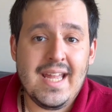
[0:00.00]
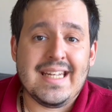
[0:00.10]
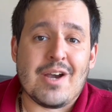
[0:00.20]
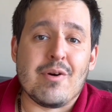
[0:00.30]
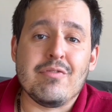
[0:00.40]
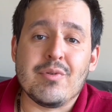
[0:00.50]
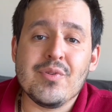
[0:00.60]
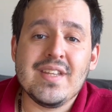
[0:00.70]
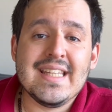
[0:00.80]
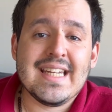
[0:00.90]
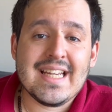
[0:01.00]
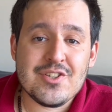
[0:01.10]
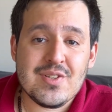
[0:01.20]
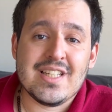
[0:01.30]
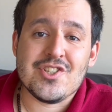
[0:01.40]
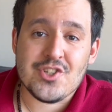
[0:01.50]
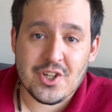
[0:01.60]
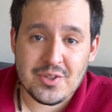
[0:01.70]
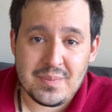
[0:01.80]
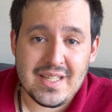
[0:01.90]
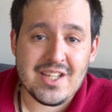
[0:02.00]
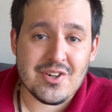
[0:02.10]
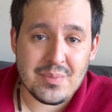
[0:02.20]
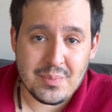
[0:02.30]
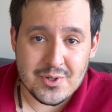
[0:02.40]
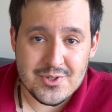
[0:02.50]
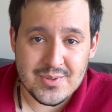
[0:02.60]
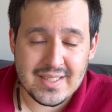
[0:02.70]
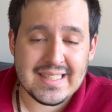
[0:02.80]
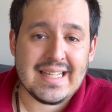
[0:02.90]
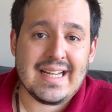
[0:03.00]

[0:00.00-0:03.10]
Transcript: Now a fourth thing that actually shocked me here in Portugal,